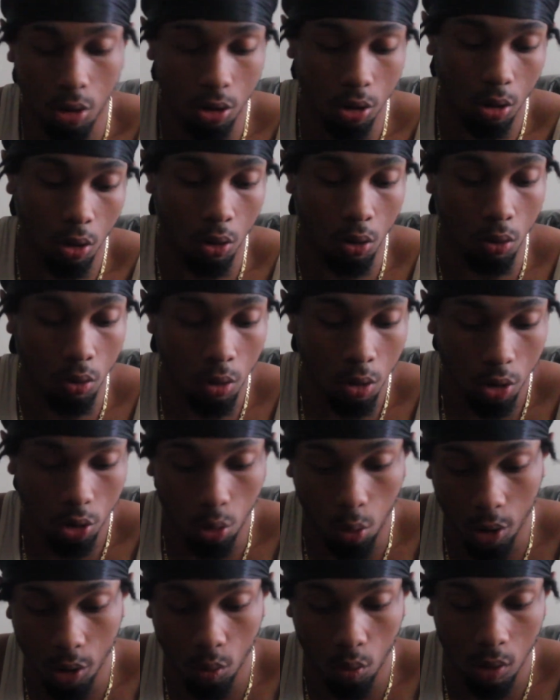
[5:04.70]
So
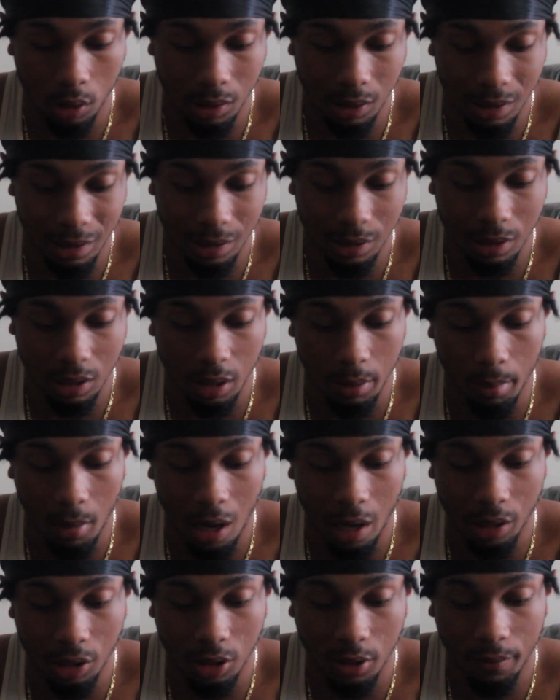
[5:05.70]
2160
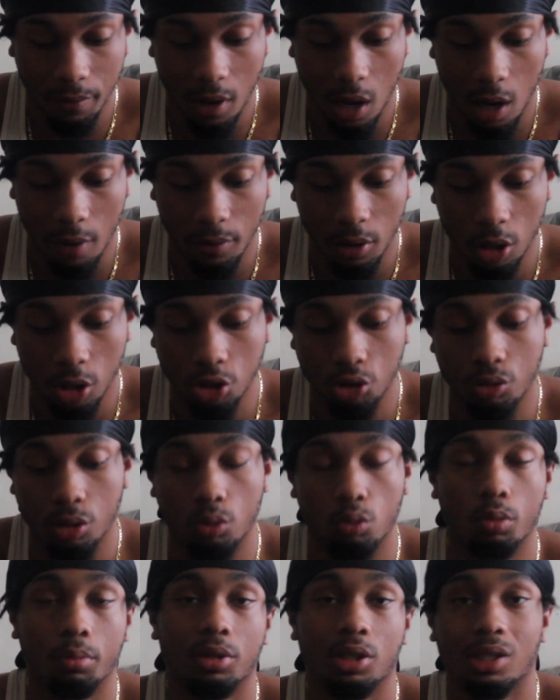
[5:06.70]
minus
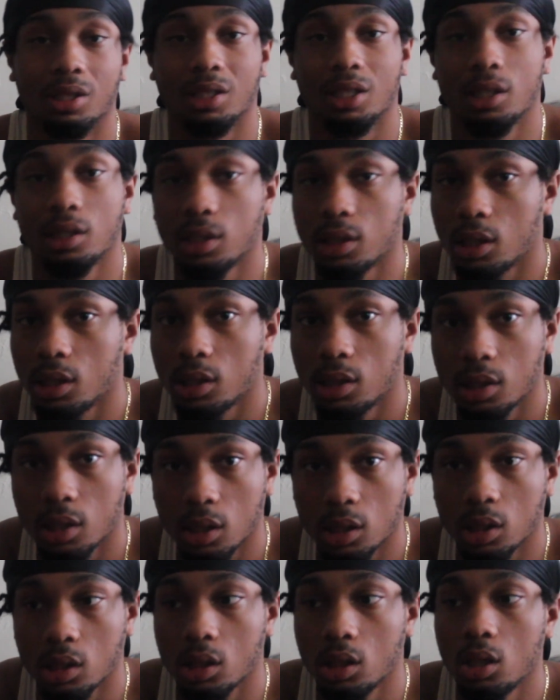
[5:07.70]
500 would be
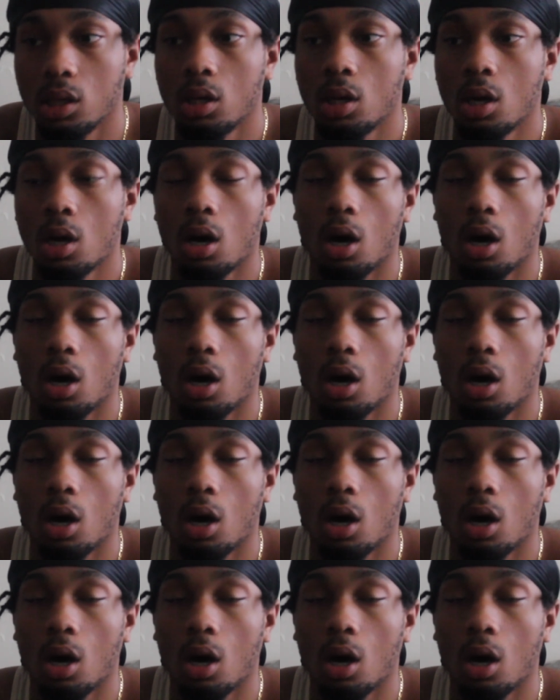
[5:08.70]
1660.